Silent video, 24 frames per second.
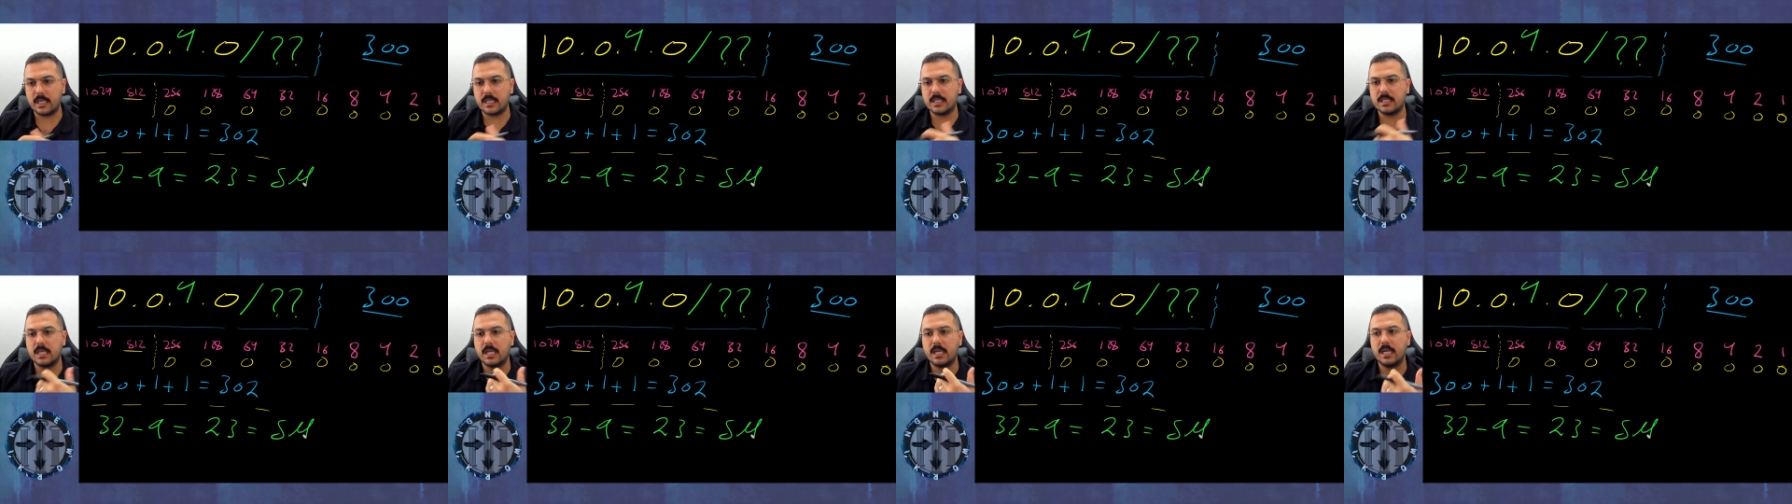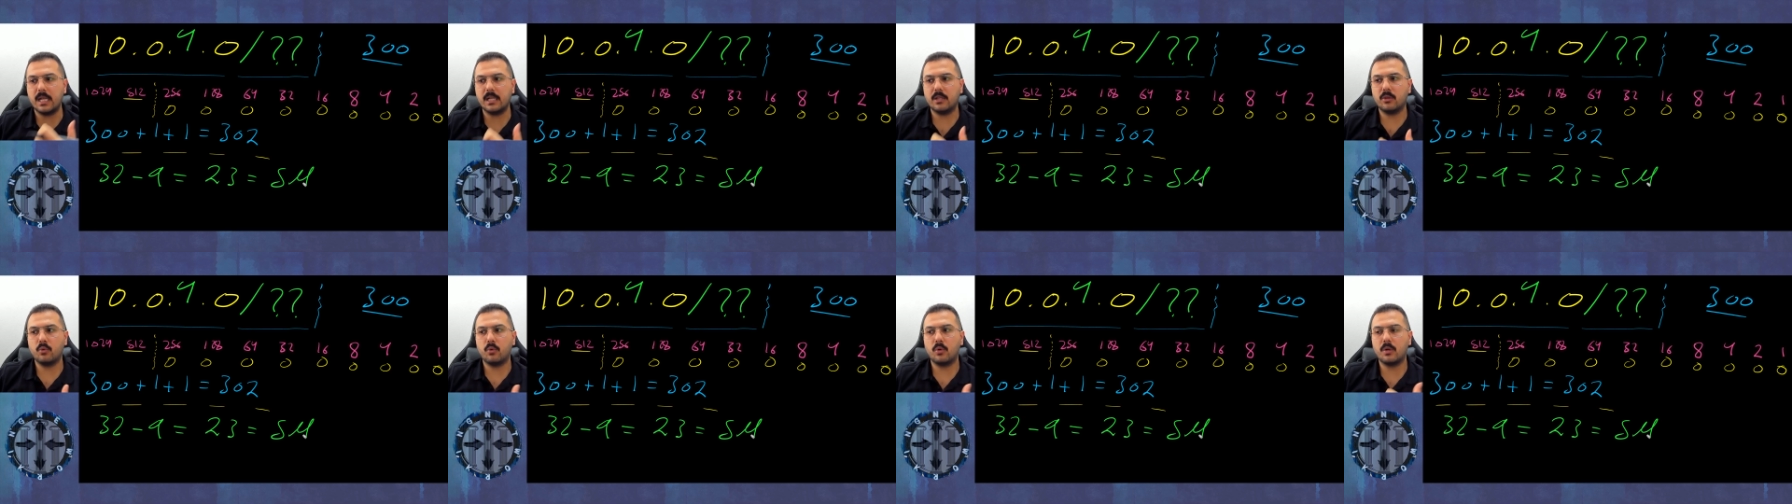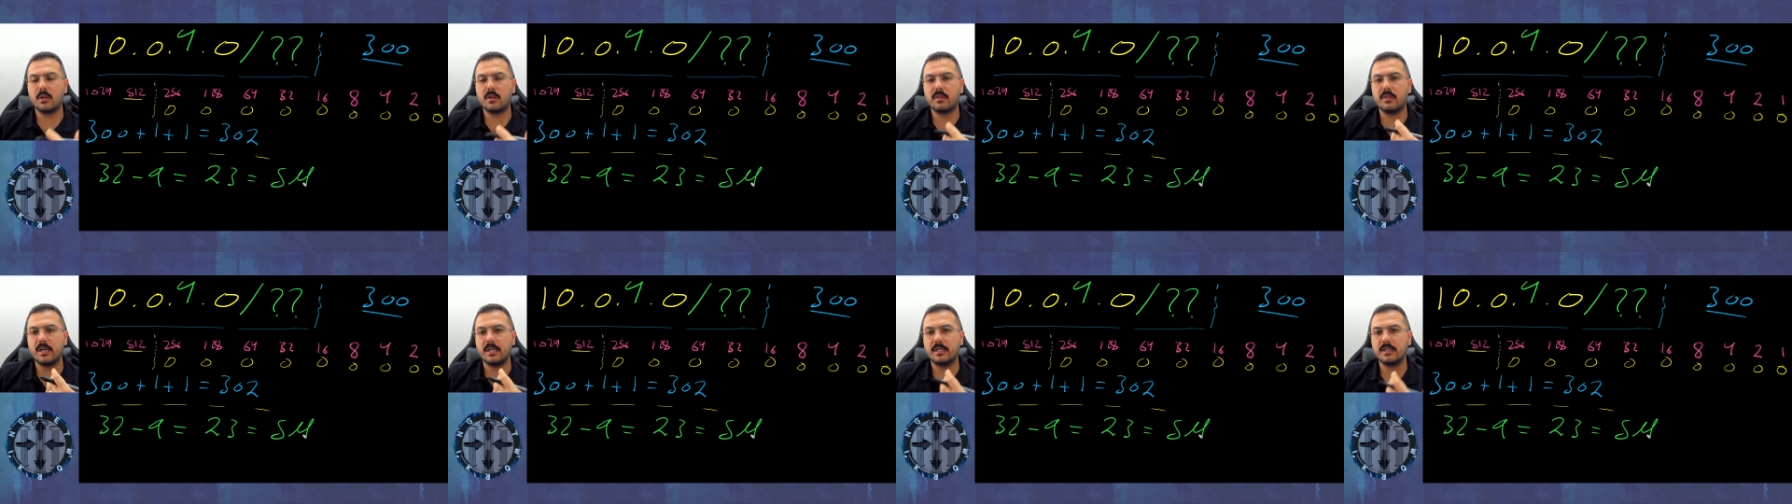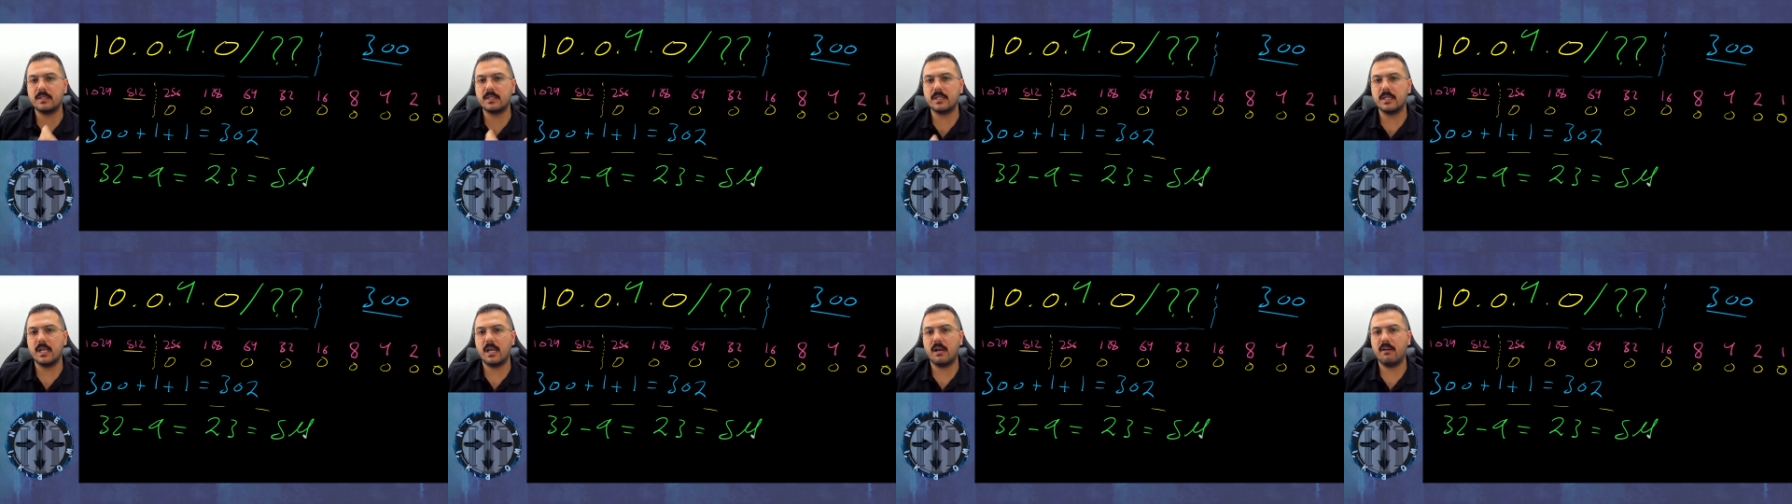is a network that
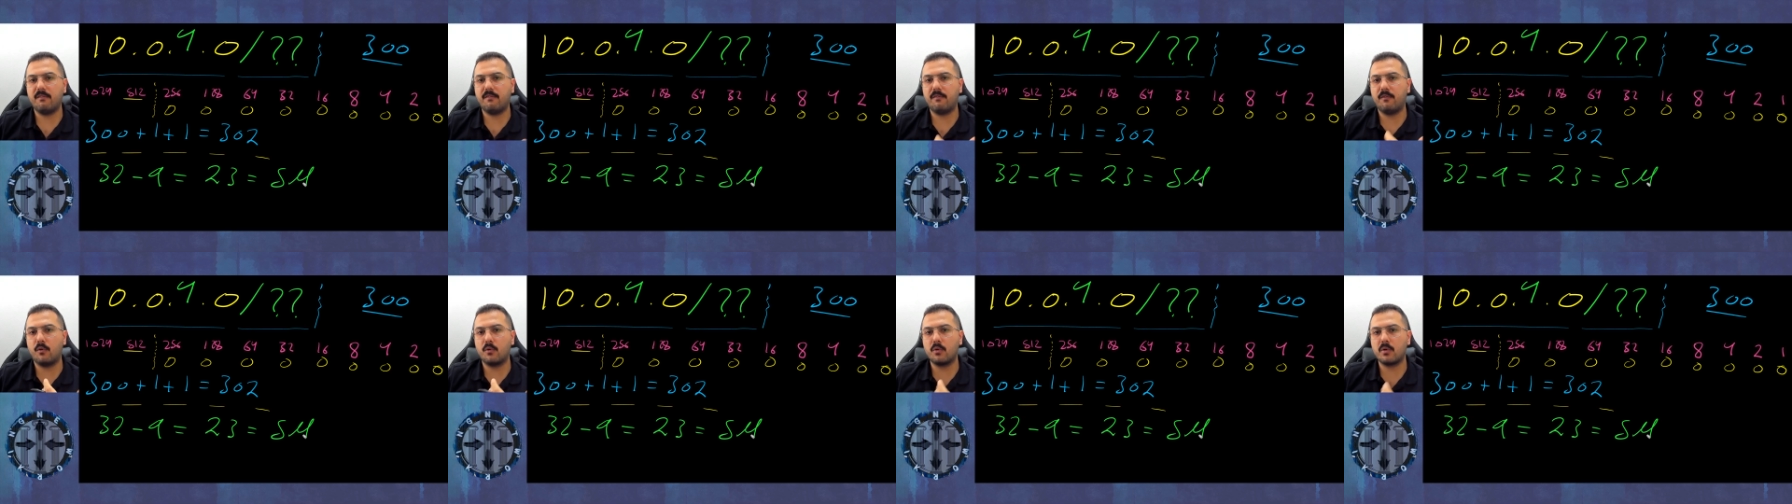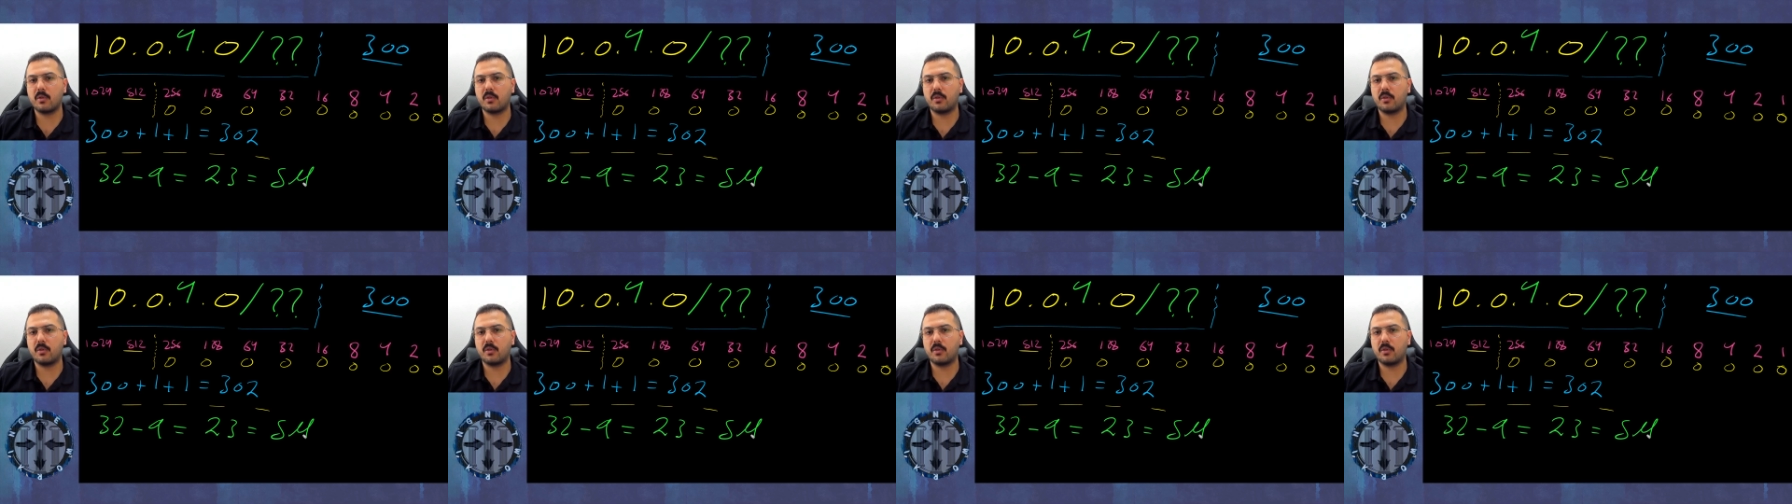is enough for